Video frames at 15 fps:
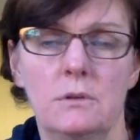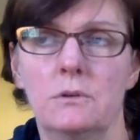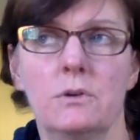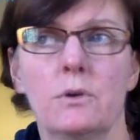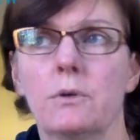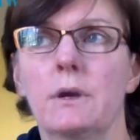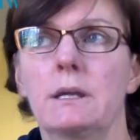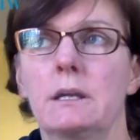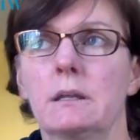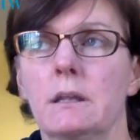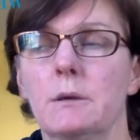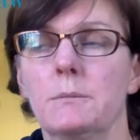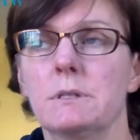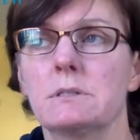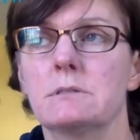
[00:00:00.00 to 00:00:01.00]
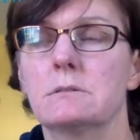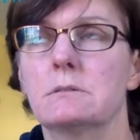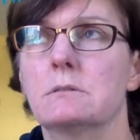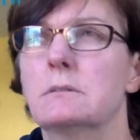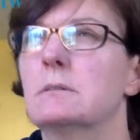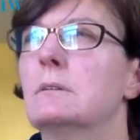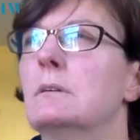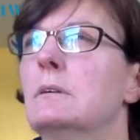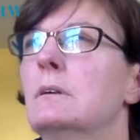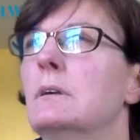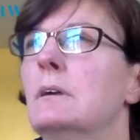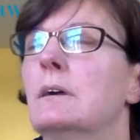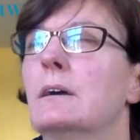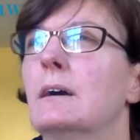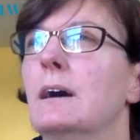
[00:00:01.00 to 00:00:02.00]
curriculum.
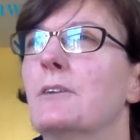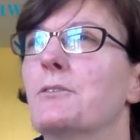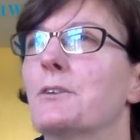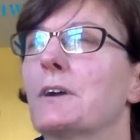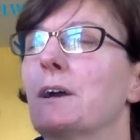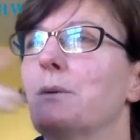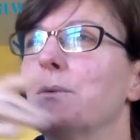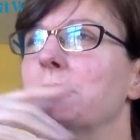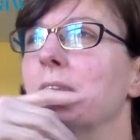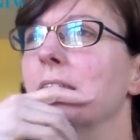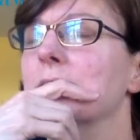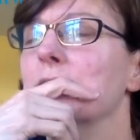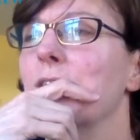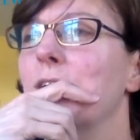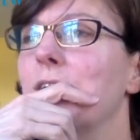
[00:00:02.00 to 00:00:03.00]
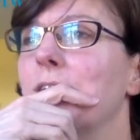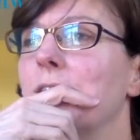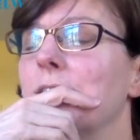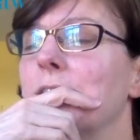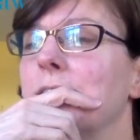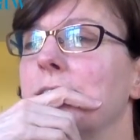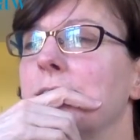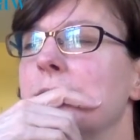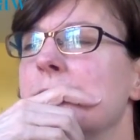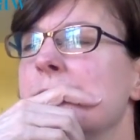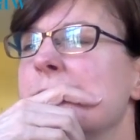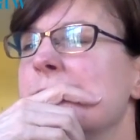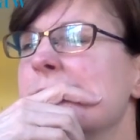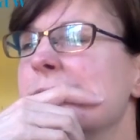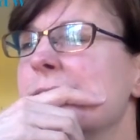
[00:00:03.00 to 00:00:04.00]
I forget what that's called.
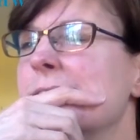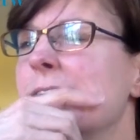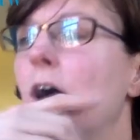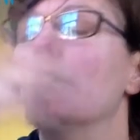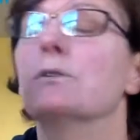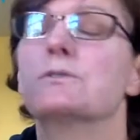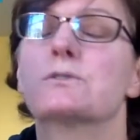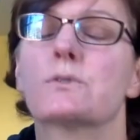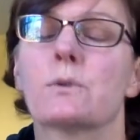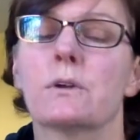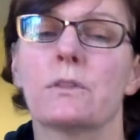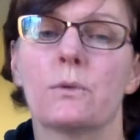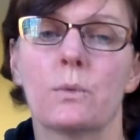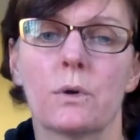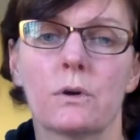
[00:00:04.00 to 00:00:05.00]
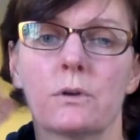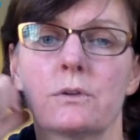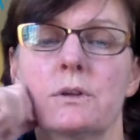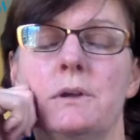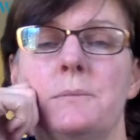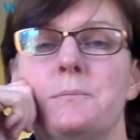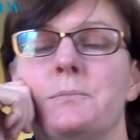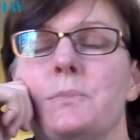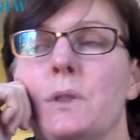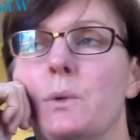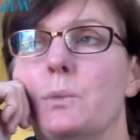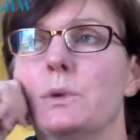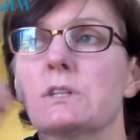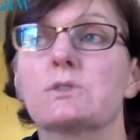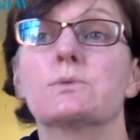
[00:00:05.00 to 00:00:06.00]
Oh, Story of the World,
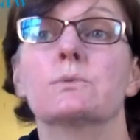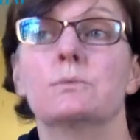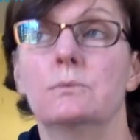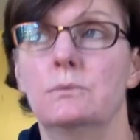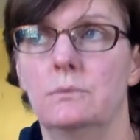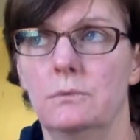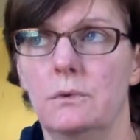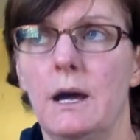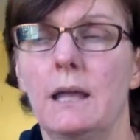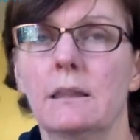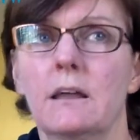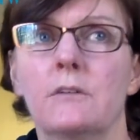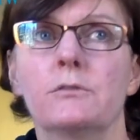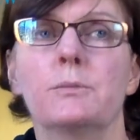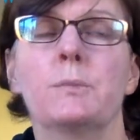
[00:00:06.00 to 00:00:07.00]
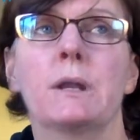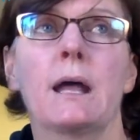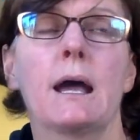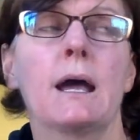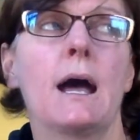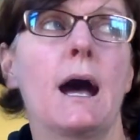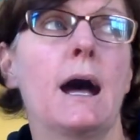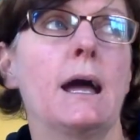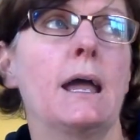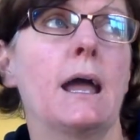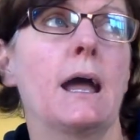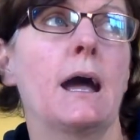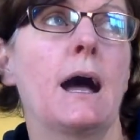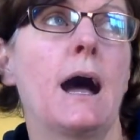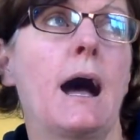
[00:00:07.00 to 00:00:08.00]
which I loved. But
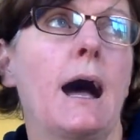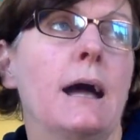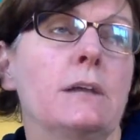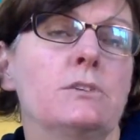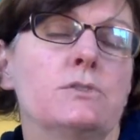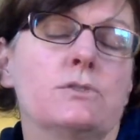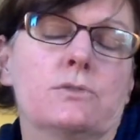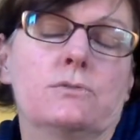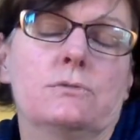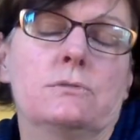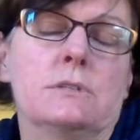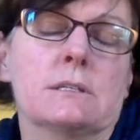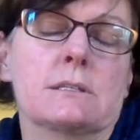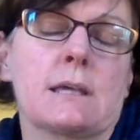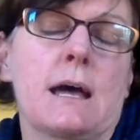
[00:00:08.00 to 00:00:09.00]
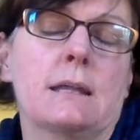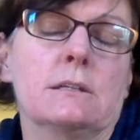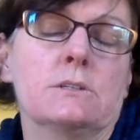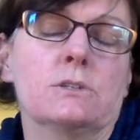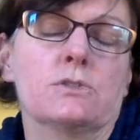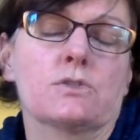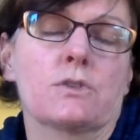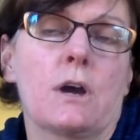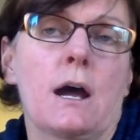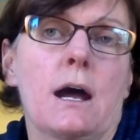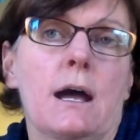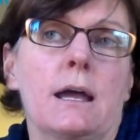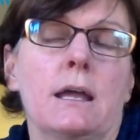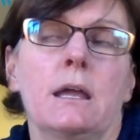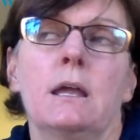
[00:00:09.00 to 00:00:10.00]
I decided to
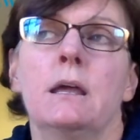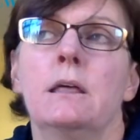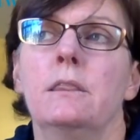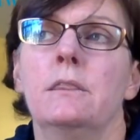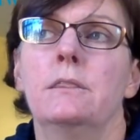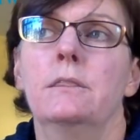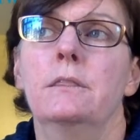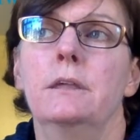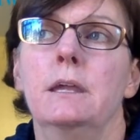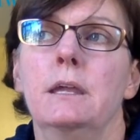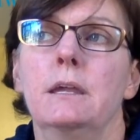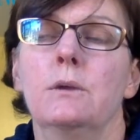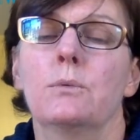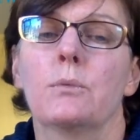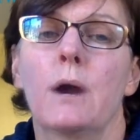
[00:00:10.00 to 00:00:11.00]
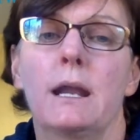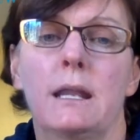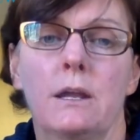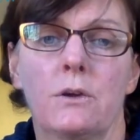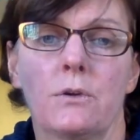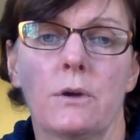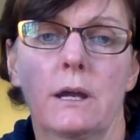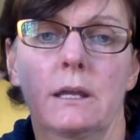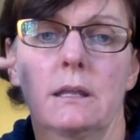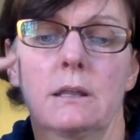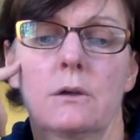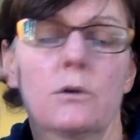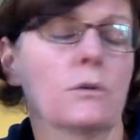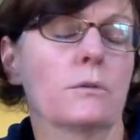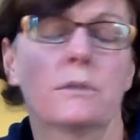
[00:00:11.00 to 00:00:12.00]
try the writing
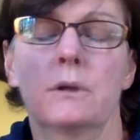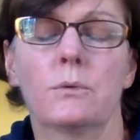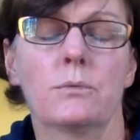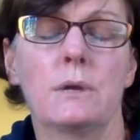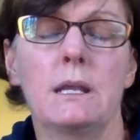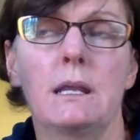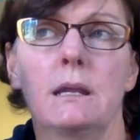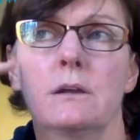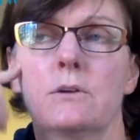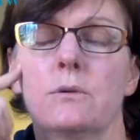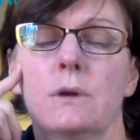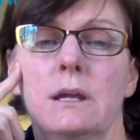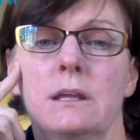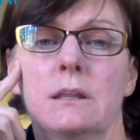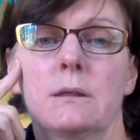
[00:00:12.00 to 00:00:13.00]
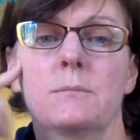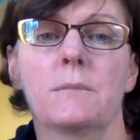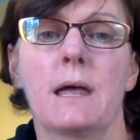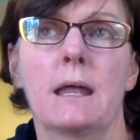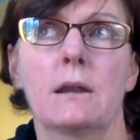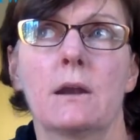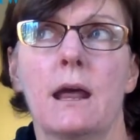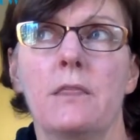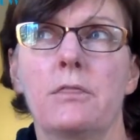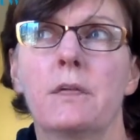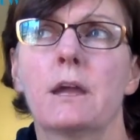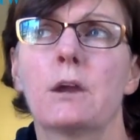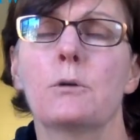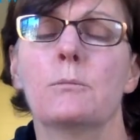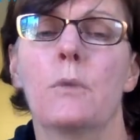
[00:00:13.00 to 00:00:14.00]
curriculum, or the reading curriculum, that I
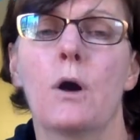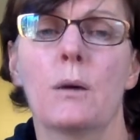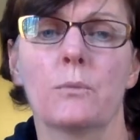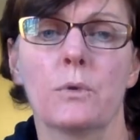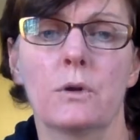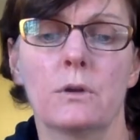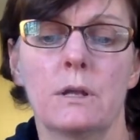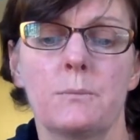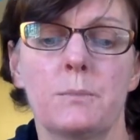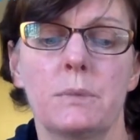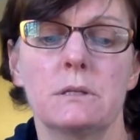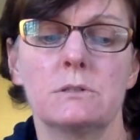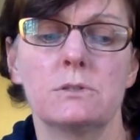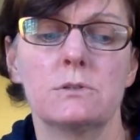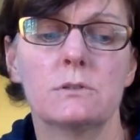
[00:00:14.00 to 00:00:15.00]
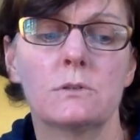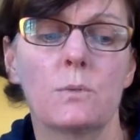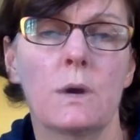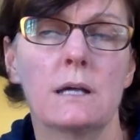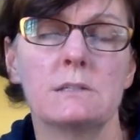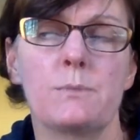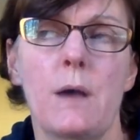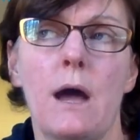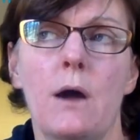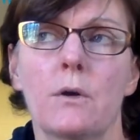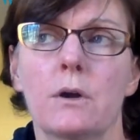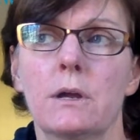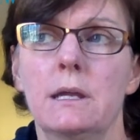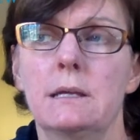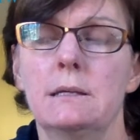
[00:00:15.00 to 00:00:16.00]
think her mom wrote it. But Susan
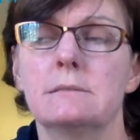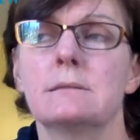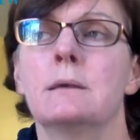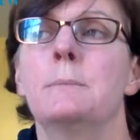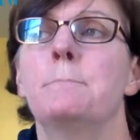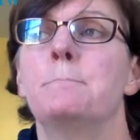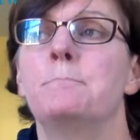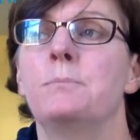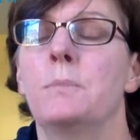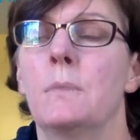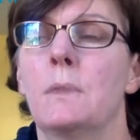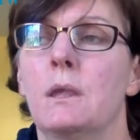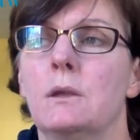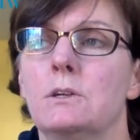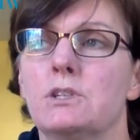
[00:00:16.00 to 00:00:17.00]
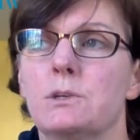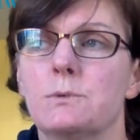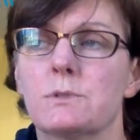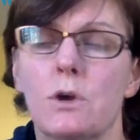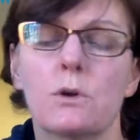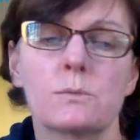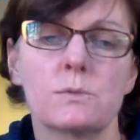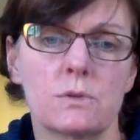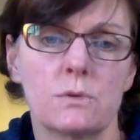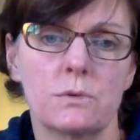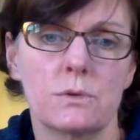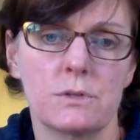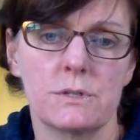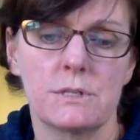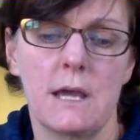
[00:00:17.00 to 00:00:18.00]
Weisbauer she was
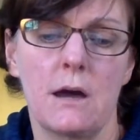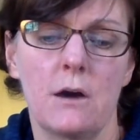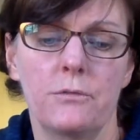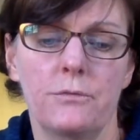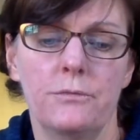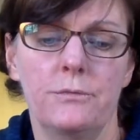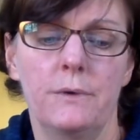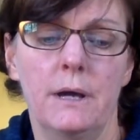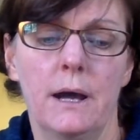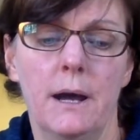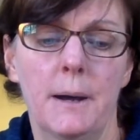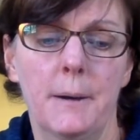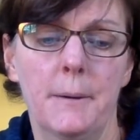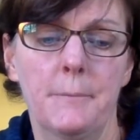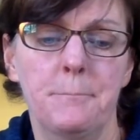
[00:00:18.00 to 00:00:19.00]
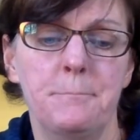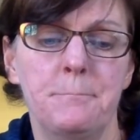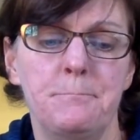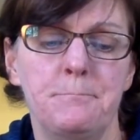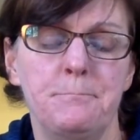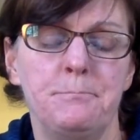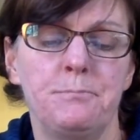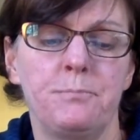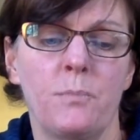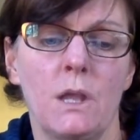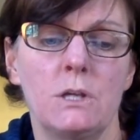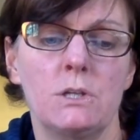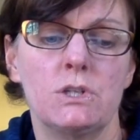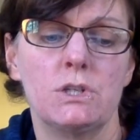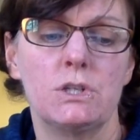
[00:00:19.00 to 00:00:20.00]
homeschooled herself.
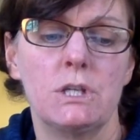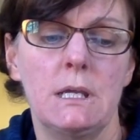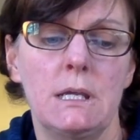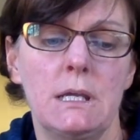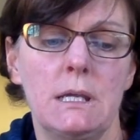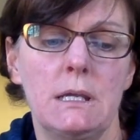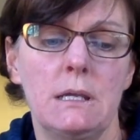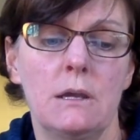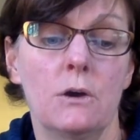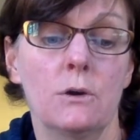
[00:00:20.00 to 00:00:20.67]
She